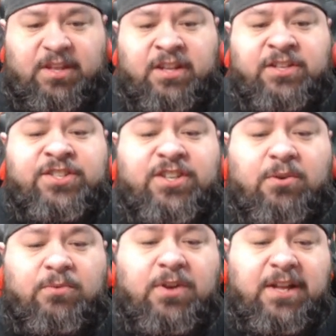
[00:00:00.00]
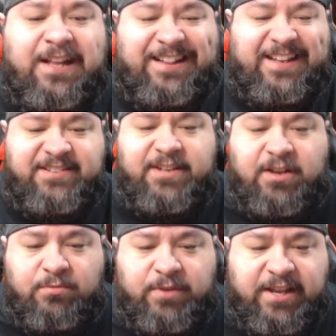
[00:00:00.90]
So let's get
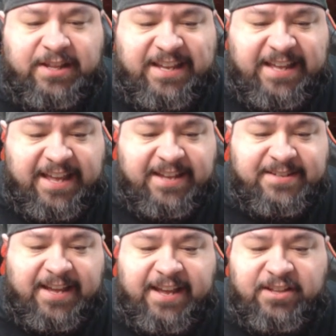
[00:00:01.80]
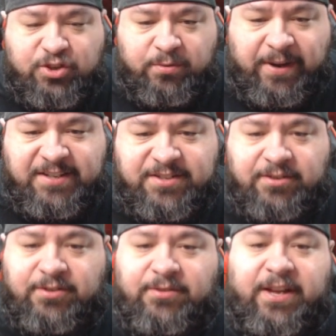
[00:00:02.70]
on with it. He is a
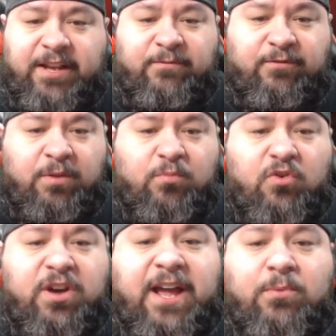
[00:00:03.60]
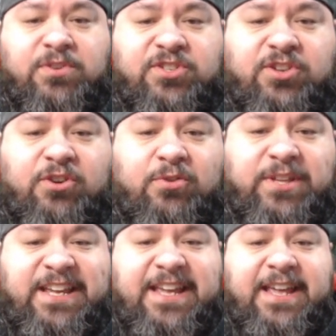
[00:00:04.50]
trickster, and from what I was
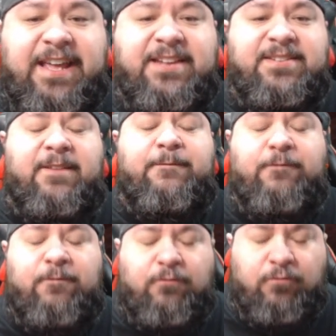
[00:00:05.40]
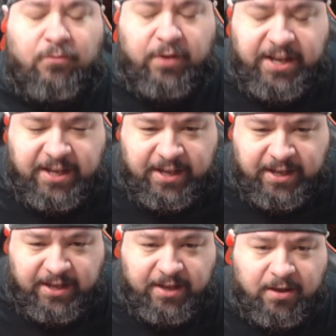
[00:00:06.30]
told, he is
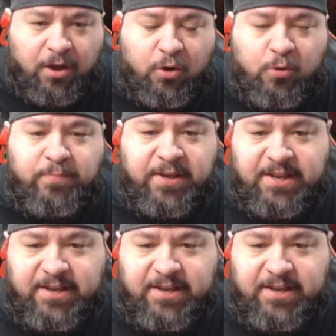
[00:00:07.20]
freaking OP.